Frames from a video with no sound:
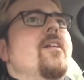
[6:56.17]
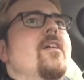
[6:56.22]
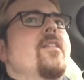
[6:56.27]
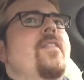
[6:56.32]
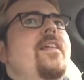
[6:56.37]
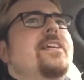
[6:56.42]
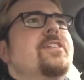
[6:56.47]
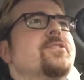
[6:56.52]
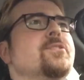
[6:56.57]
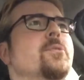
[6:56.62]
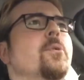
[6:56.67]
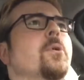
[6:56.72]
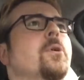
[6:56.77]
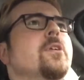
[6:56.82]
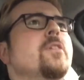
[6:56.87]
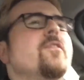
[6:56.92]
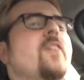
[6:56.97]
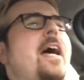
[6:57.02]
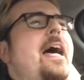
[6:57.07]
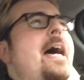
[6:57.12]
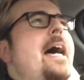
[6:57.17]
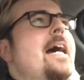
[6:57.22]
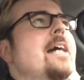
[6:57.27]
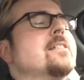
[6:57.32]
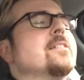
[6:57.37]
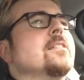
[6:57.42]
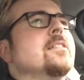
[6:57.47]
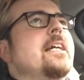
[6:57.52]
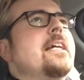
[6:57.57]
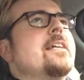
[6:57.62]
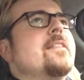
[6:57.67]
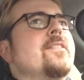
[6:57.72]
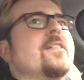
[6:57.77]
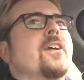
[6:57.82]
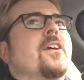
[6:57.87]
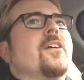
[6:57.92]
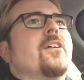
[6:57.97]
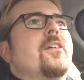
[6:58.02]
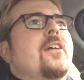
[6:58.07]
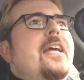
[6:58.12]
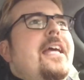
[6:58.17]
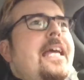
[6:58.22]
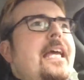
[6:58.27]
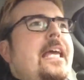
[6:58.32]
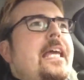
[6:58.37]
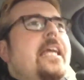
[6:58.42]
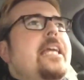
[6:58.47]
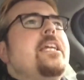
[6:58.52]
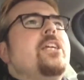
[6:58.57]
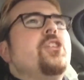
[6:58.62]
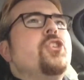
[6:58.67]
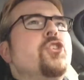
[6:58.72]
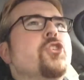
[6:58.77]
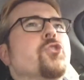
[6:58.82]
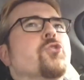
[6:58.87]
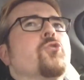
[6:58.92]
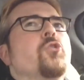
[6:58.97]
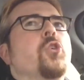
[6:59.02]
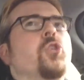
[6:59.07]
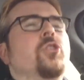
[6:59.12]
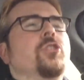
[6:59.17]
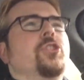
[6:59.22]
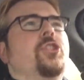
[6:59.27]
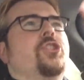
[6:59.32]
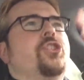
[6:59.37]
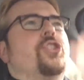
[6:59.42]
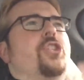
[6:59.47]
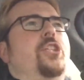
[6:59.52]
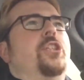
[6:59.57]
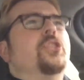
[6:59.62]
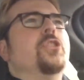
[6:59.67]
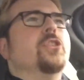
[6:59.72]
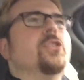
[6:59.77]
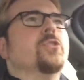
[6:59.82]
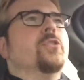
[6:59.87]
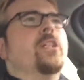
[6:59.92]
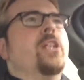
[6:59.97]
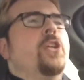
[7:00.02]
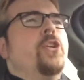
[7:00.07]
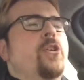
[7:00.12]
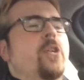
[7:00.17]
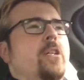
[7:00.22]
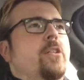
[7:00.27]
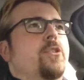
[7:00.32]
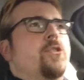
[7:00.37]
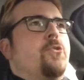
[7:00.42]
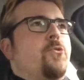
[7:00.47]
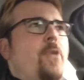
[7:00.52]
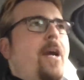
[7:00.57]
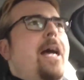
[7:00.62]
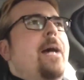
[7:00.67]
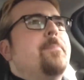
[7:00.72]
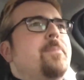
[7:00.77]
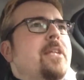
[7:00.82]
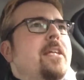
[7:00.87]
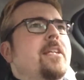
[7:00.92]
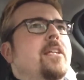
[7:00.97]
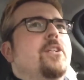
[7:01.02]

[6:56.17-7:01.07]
they sort of act like they're 8-year-old children trapped in